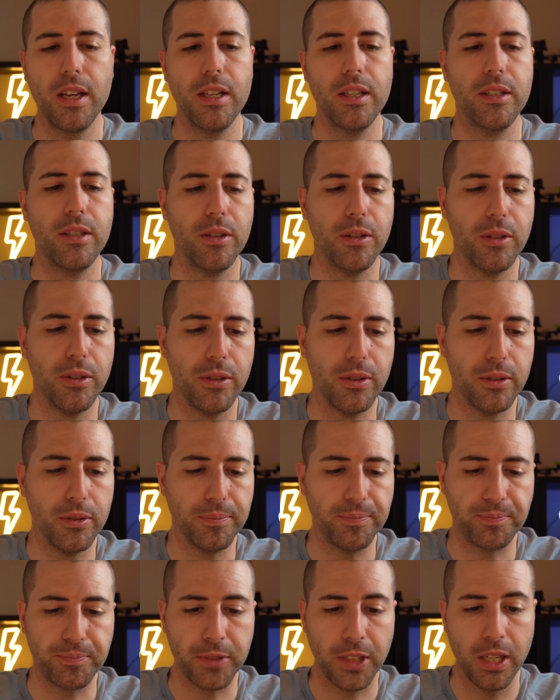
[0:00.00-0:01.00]
So
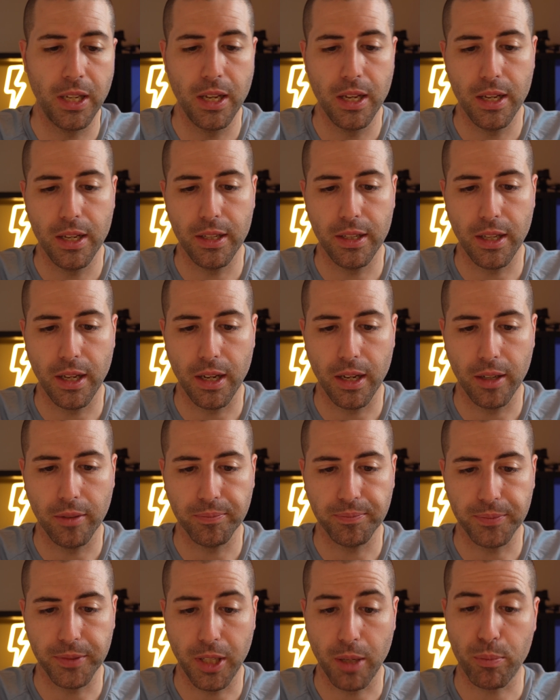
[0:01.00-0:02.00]

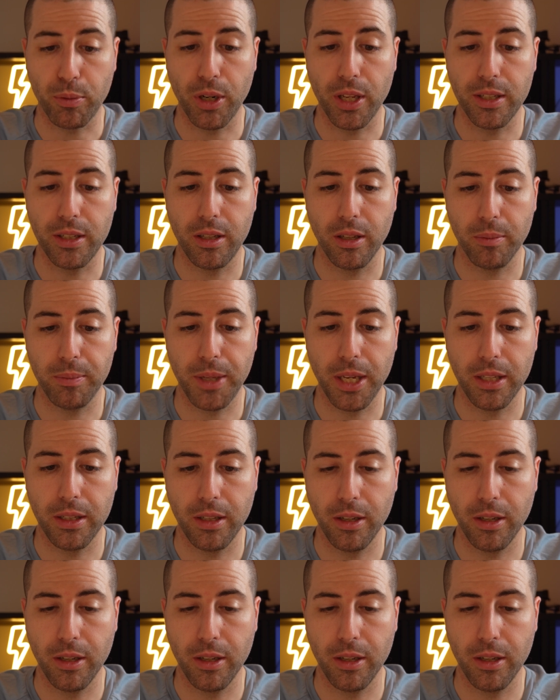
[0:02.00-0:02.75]
they're pretty easy to update.